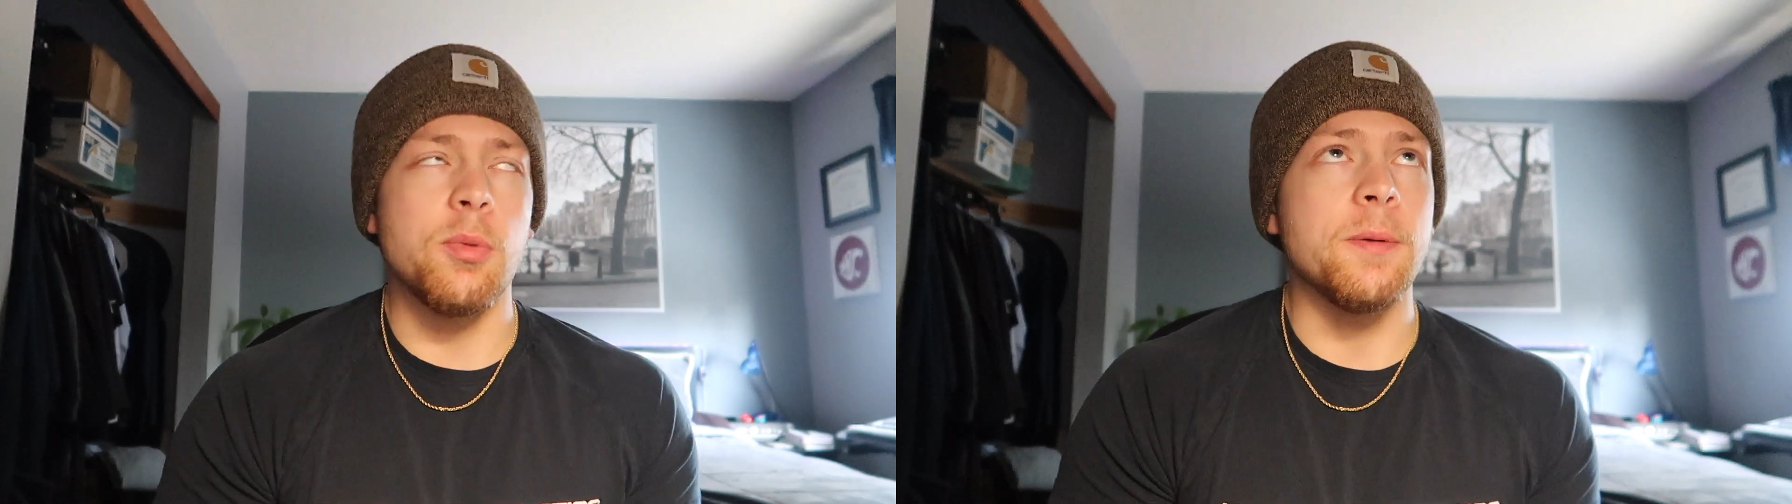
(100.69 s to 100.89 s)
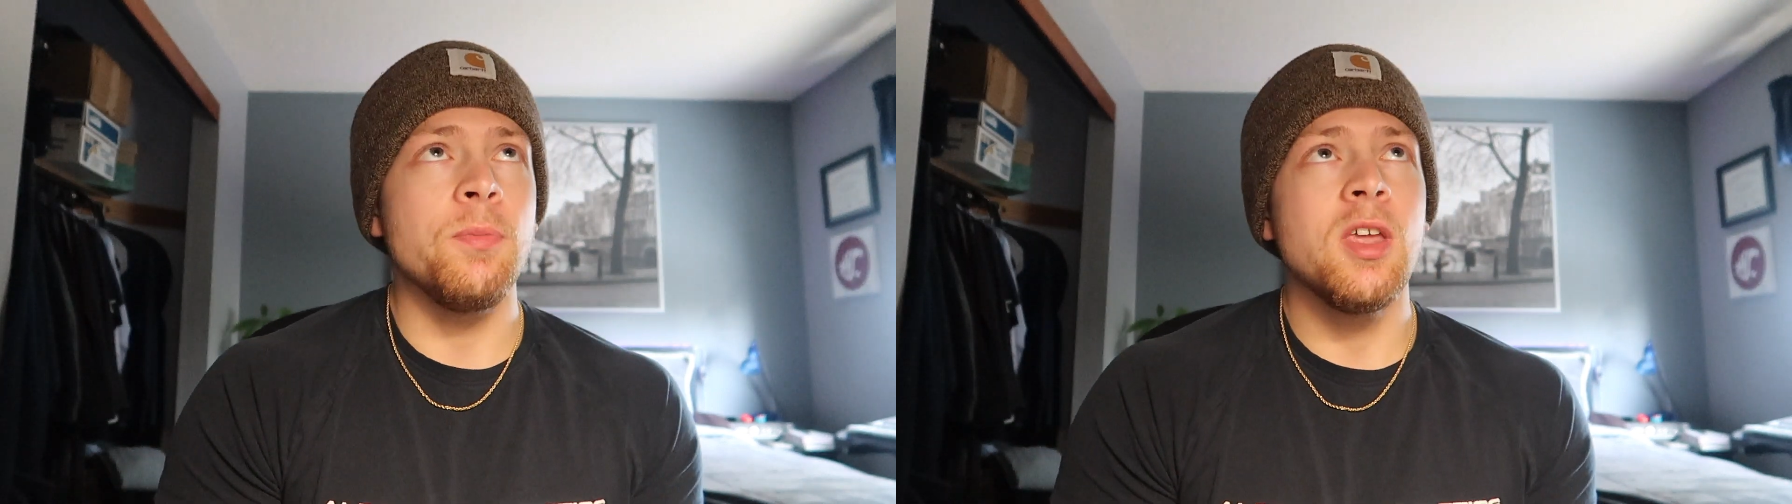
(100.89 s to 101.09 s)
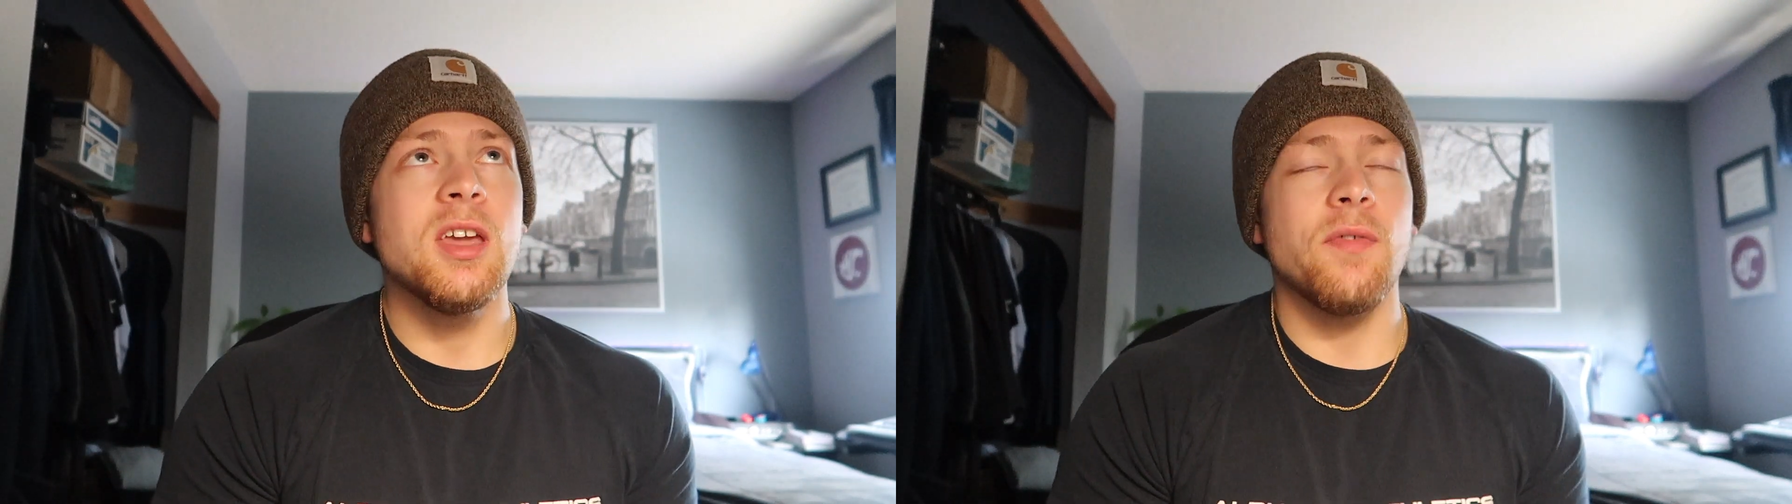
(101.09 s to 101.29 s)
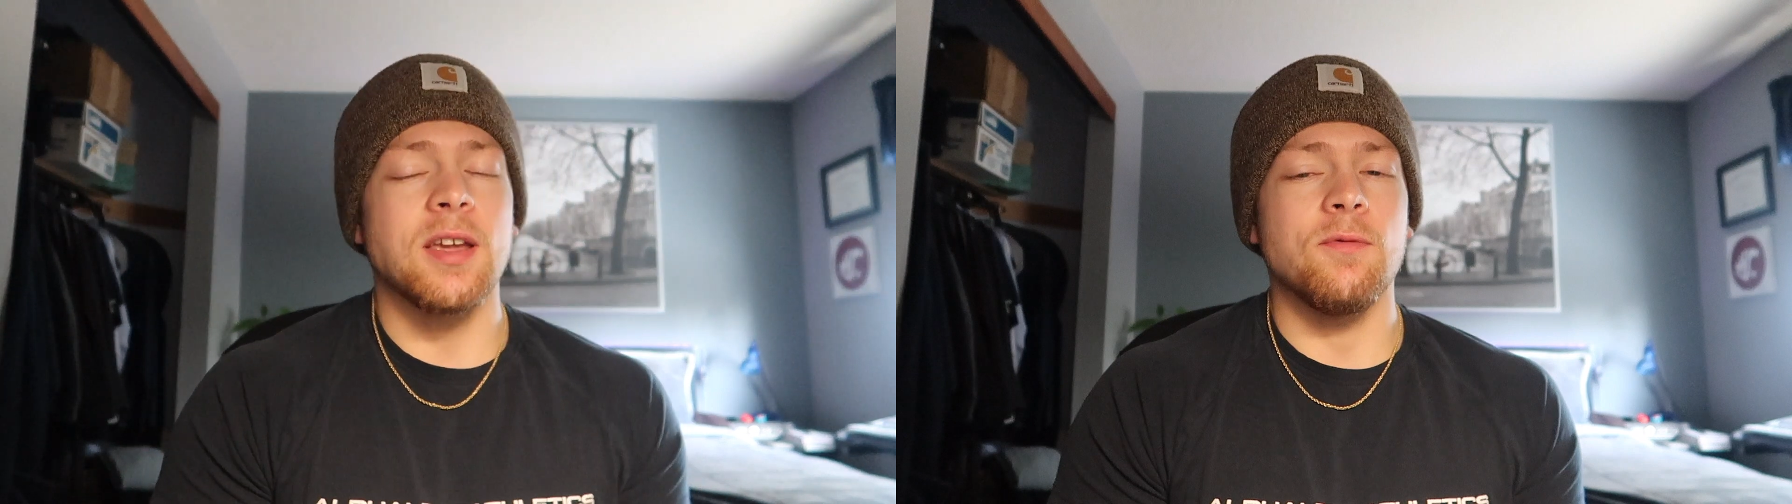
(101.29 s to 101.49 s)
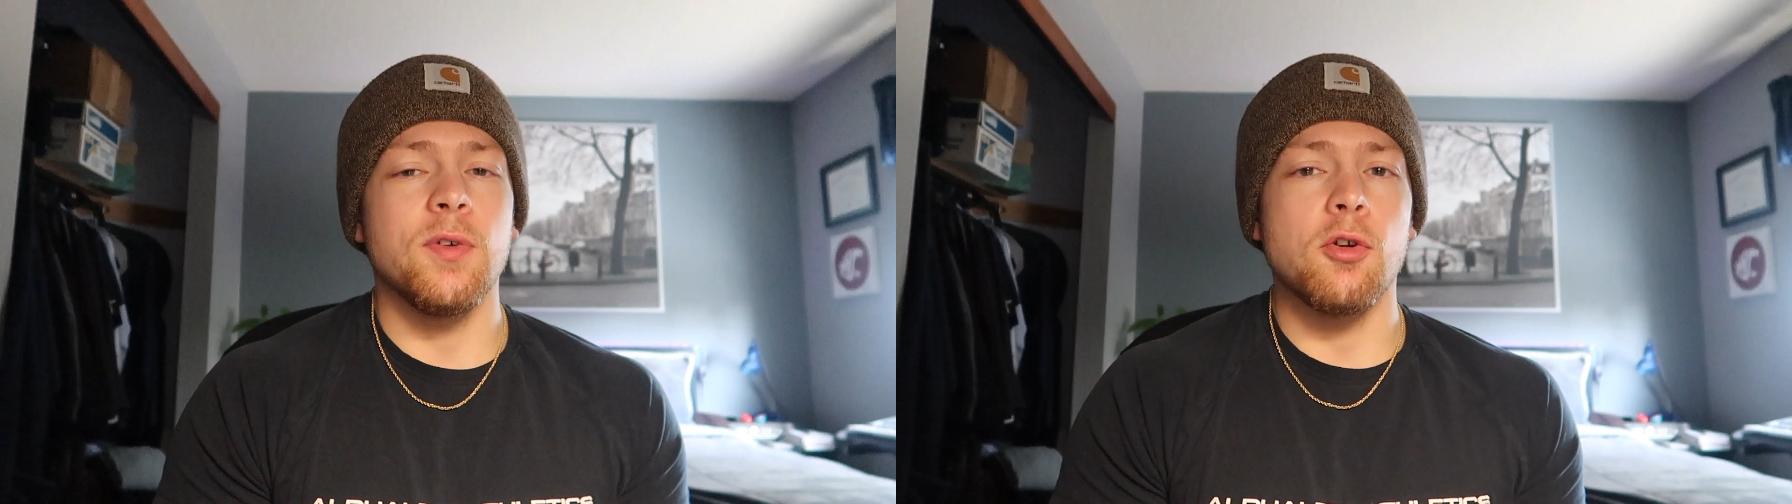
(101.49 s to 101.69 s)
but if I
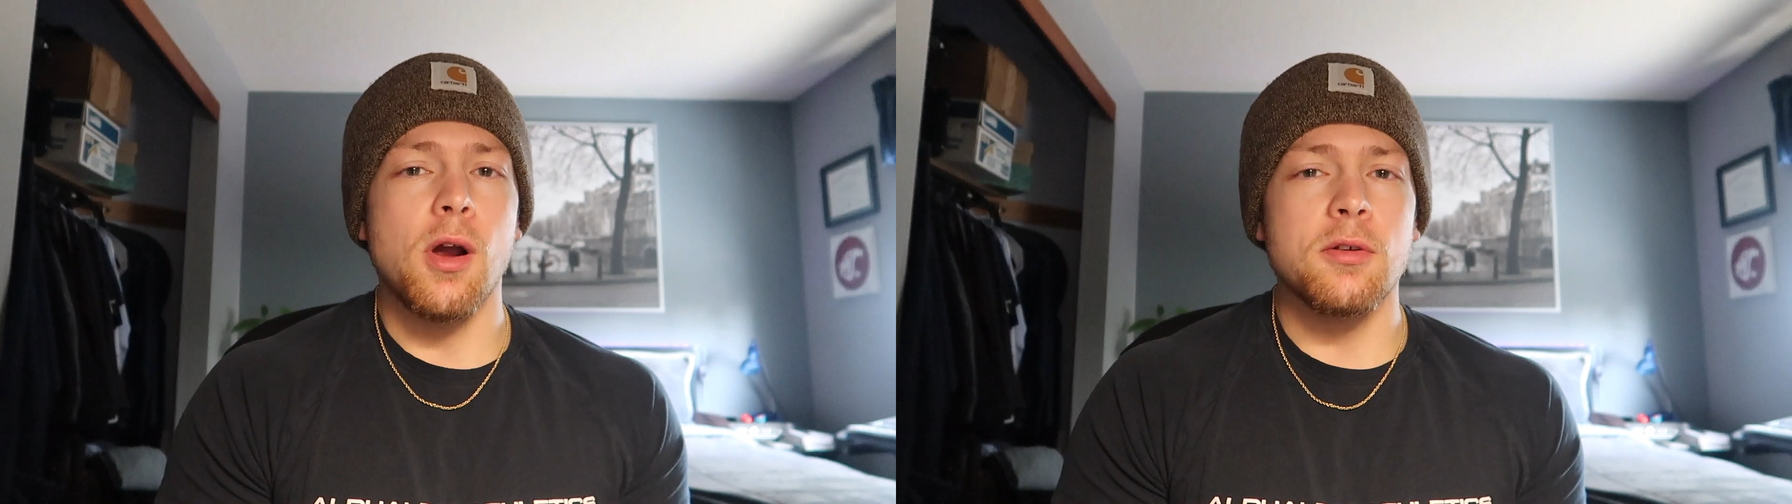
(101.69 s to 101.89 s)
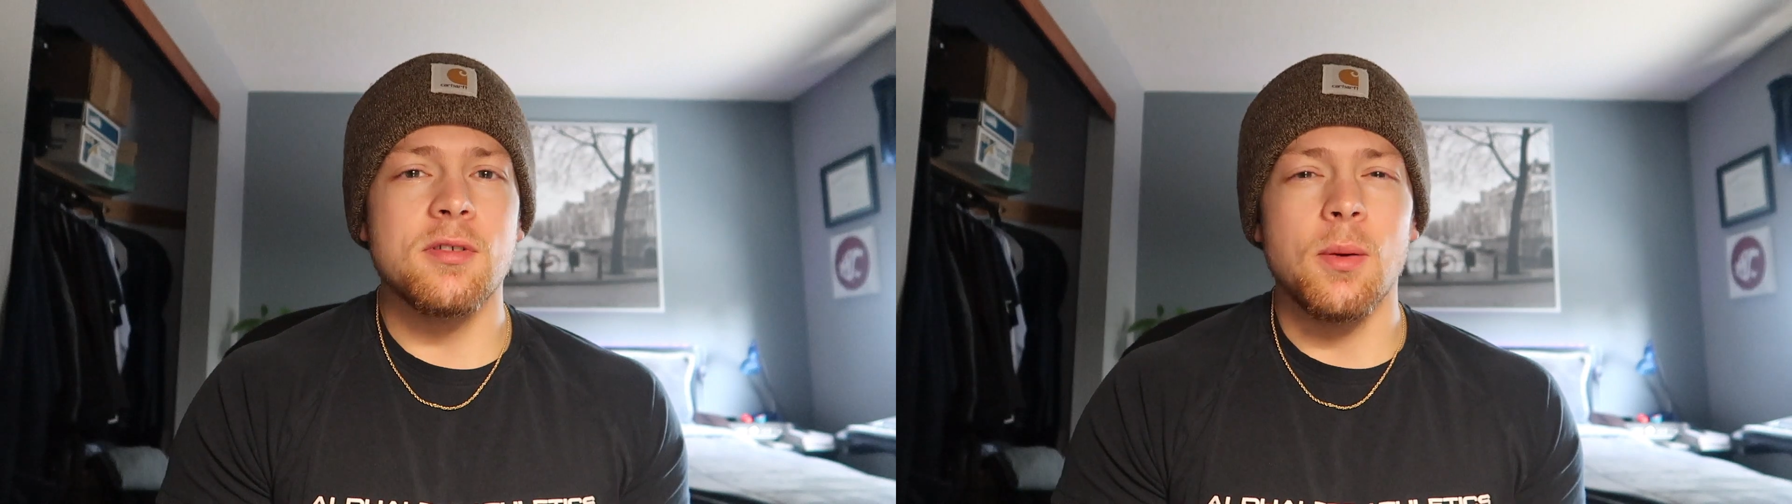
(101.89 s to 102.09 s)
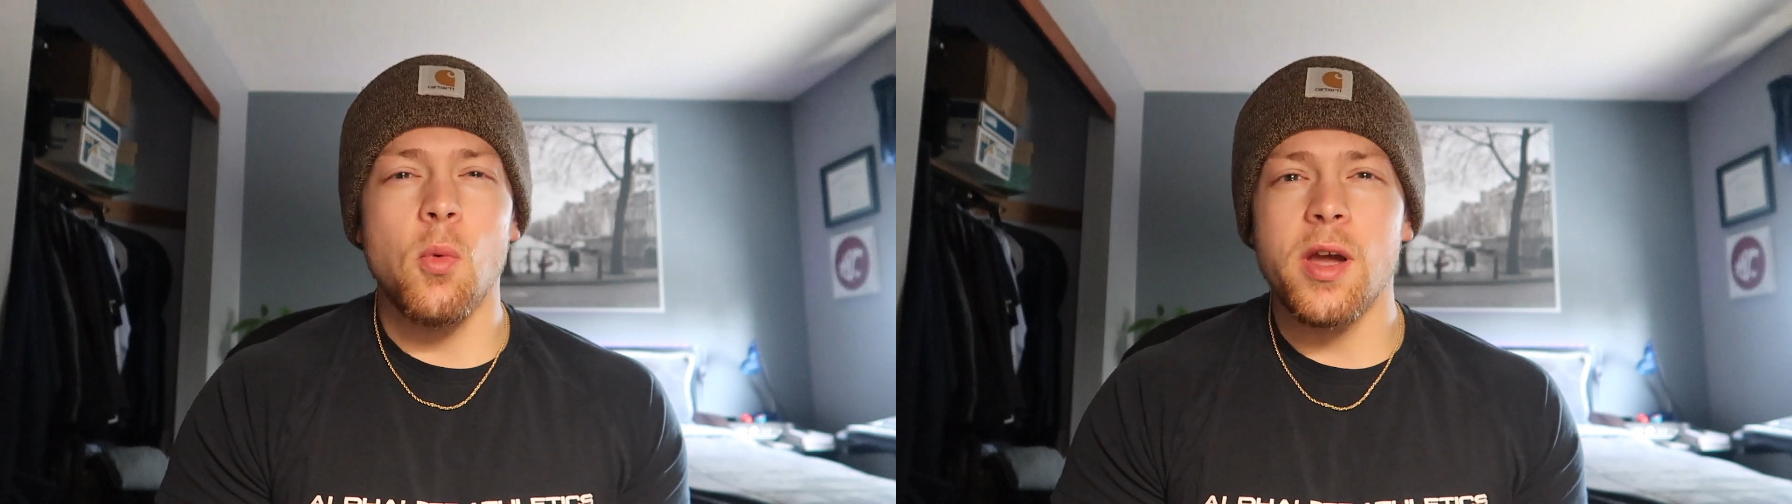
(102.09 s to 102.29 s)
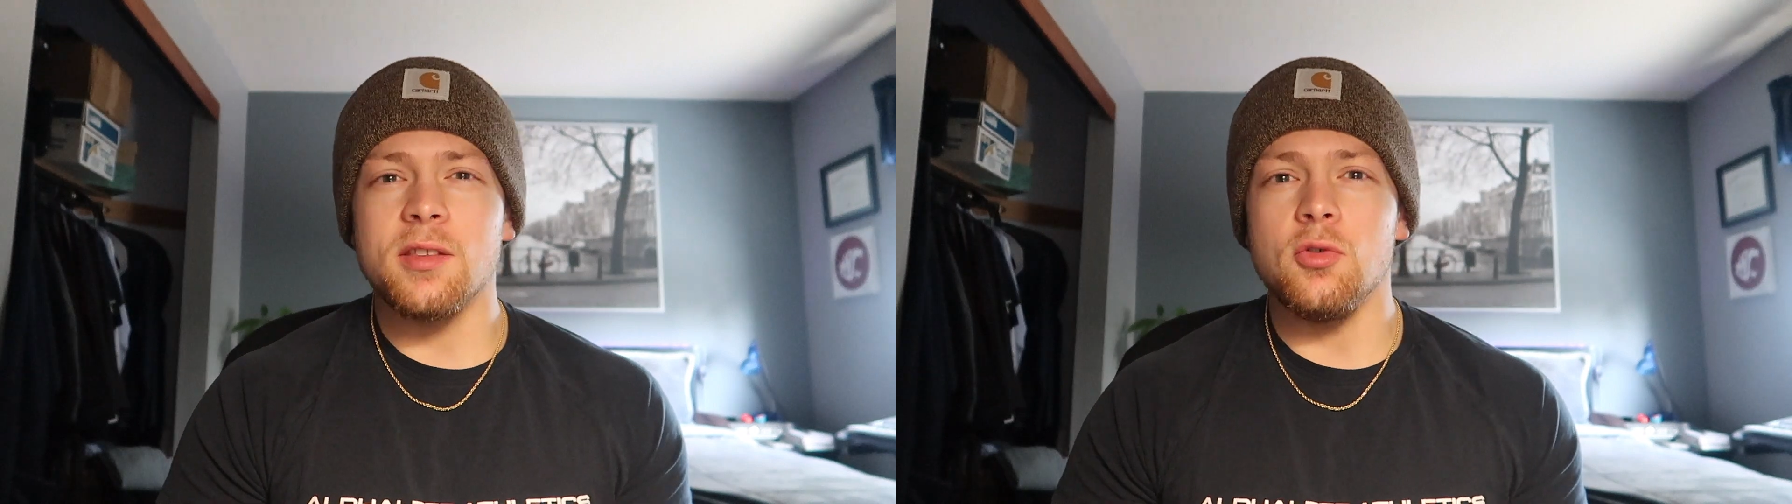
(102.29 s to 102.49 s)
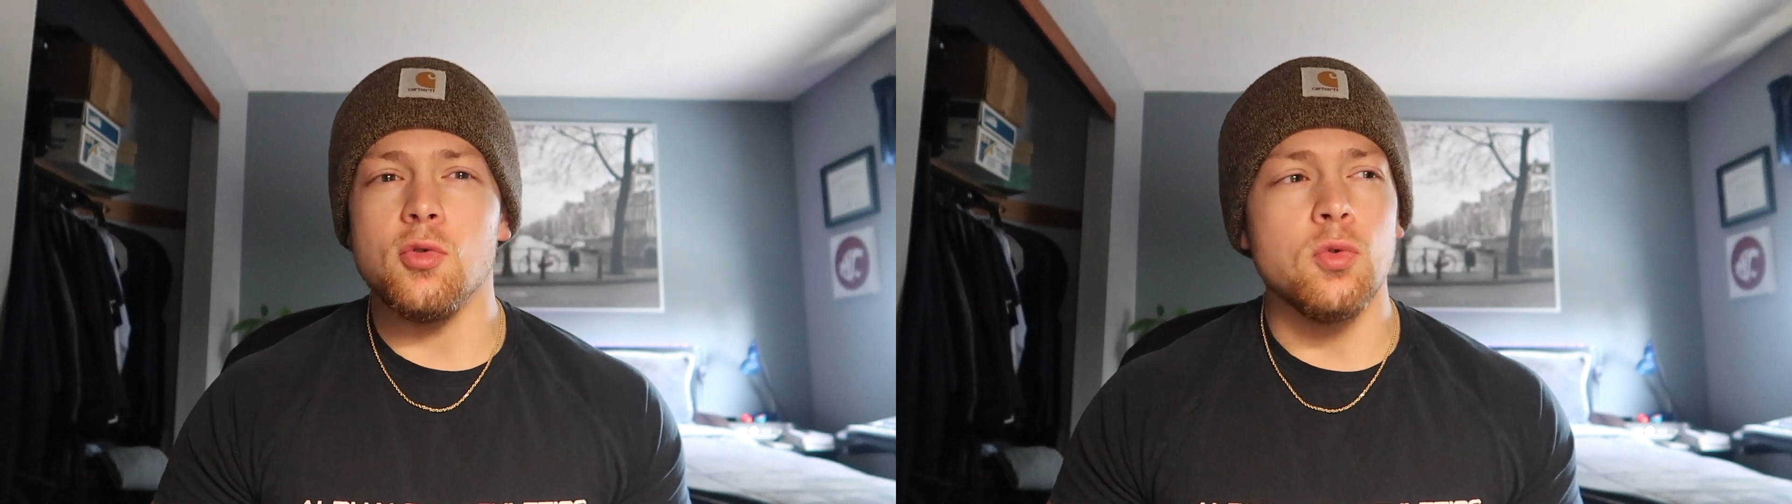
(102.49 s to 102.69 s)
can figure out some way
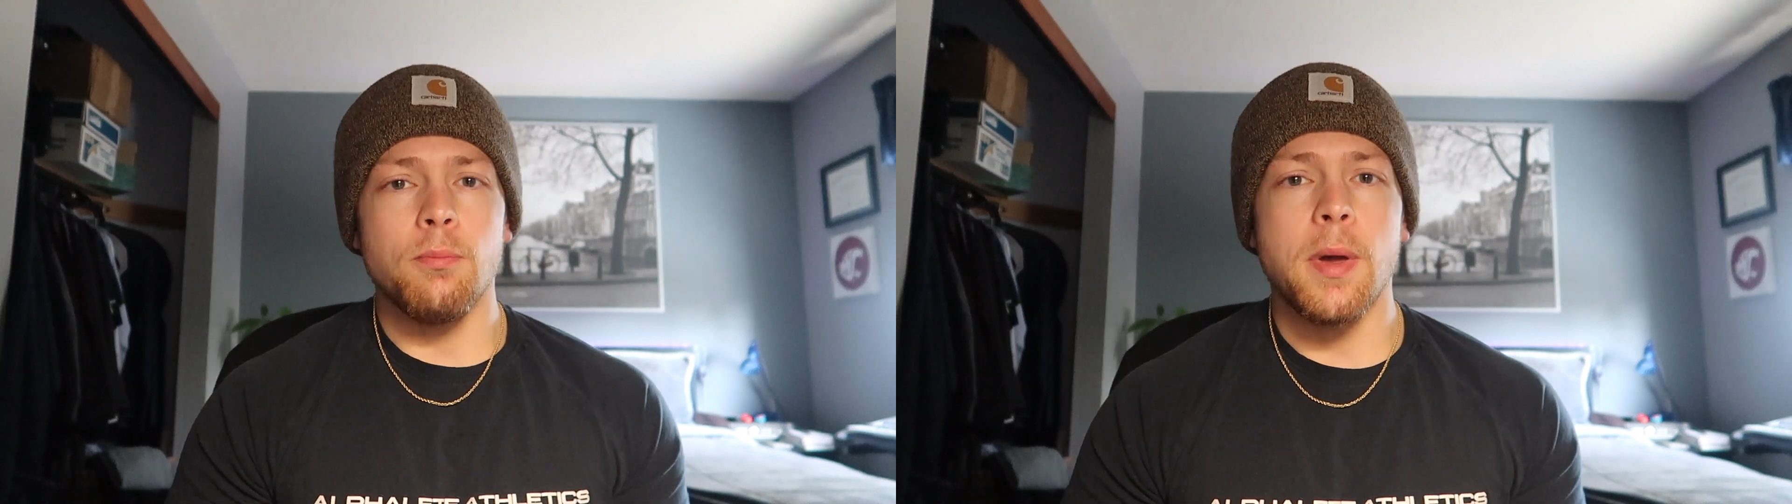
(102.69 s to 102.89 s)
to